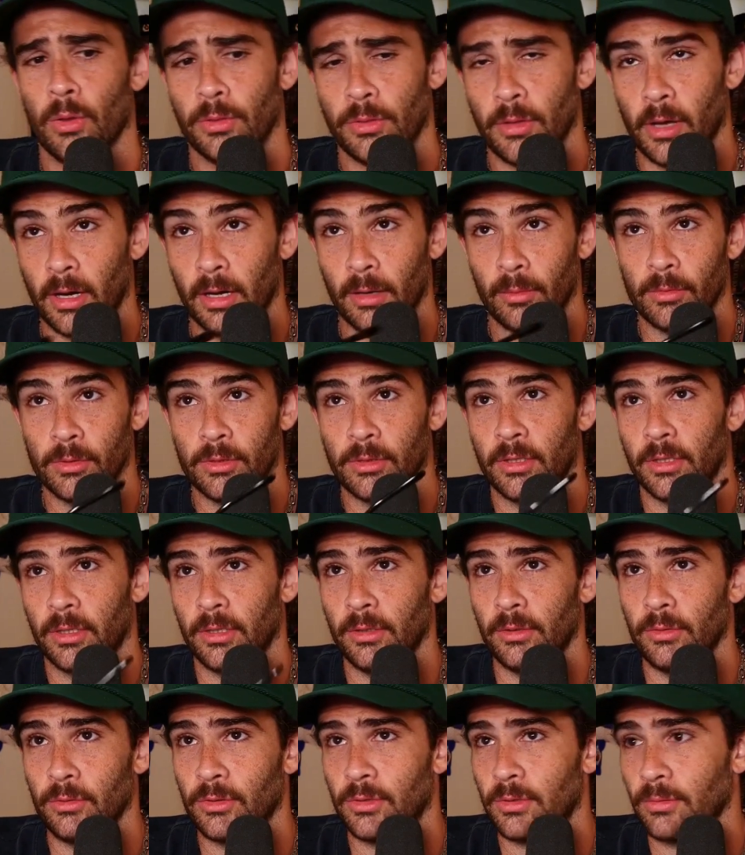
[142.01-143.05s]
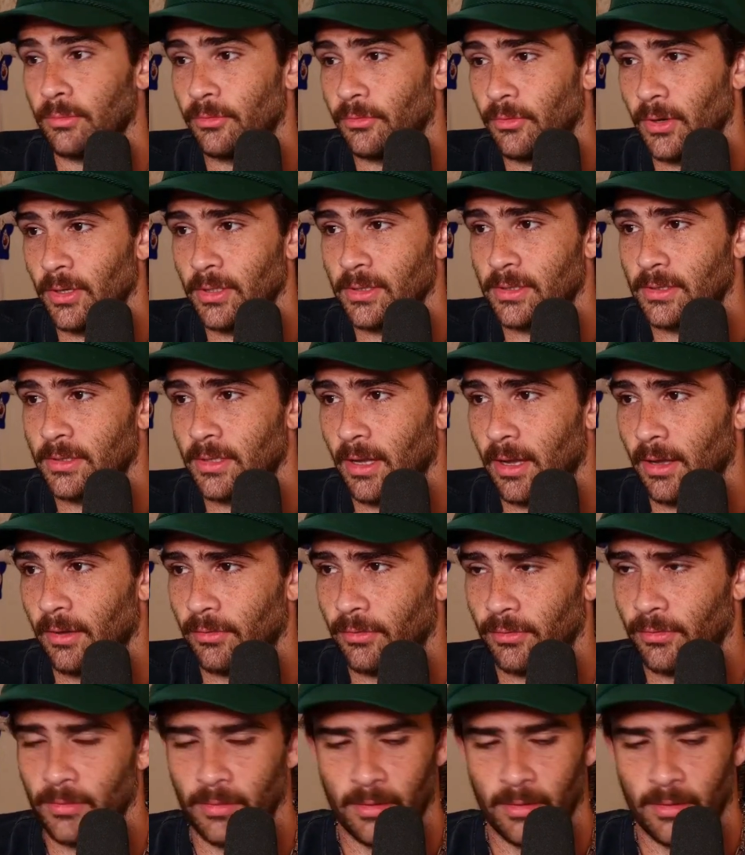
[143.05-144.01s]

thought I was going to do some fun stuff.